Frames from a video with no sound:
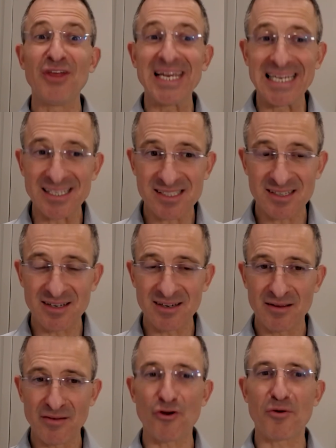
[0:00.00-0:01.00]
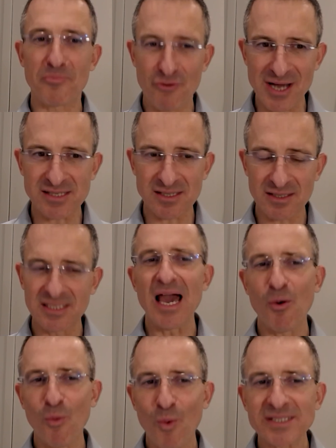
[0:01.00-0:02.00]
They listen, they're present.
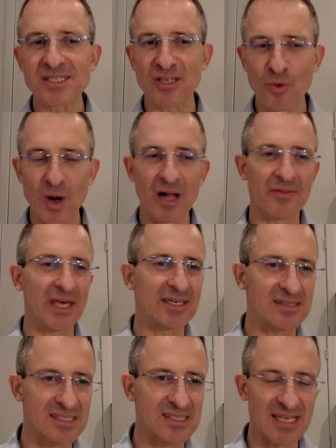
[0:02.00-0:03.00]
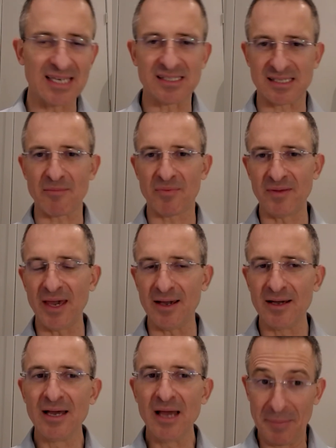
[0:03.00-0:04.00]
Yeah, once in a while they can say
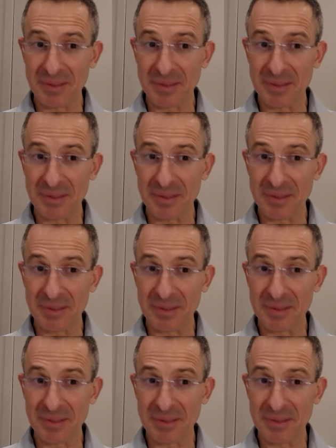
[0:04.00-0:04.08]
something,